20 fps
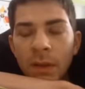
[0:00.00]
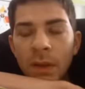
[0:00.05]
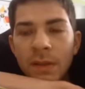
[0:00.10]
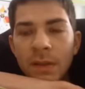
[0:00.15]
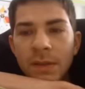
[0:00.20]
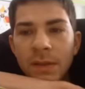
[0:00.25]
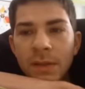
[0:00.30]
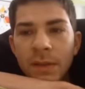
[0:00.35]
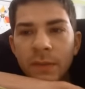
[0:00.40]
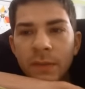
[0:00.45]

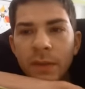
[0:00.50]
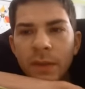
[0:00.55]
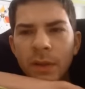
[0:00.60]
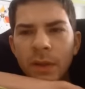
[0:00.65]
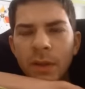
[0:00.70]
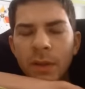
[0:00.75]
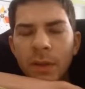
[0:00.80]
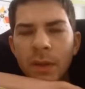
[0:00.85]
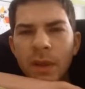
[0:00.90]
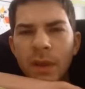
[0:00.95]
constantly
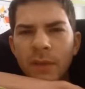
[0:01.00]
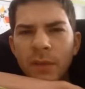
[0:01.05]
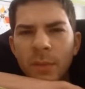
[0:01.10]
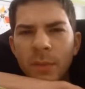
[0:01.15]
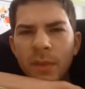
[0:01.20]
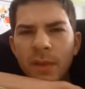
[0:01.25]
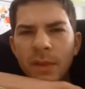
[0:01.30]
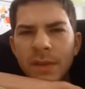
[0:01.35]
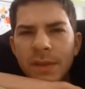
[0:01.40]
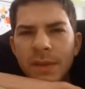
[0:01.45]
feeling like you have
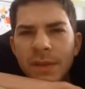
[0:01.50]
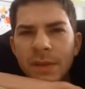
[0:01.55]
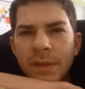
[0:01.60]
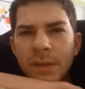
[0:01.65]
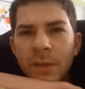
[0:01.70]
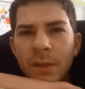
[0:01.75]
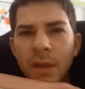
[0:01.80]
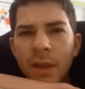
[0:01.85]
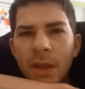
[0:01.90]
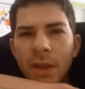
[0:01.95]
to piss and you